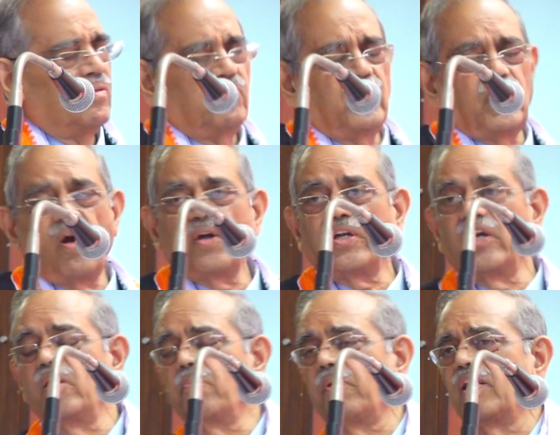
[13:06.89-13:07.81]
We got
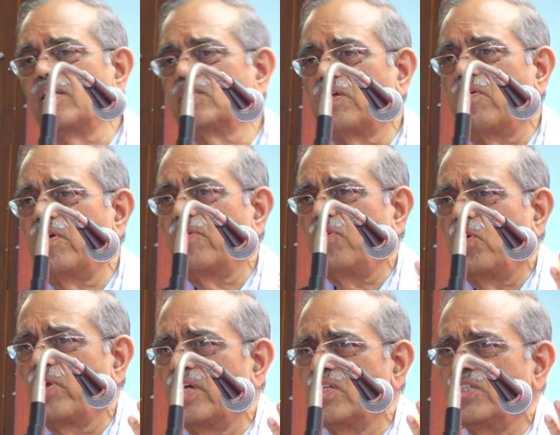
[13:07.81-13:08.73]
independence
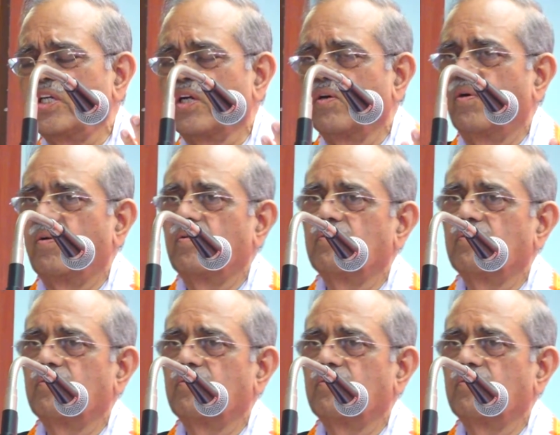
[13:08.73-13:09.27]
74 years ago.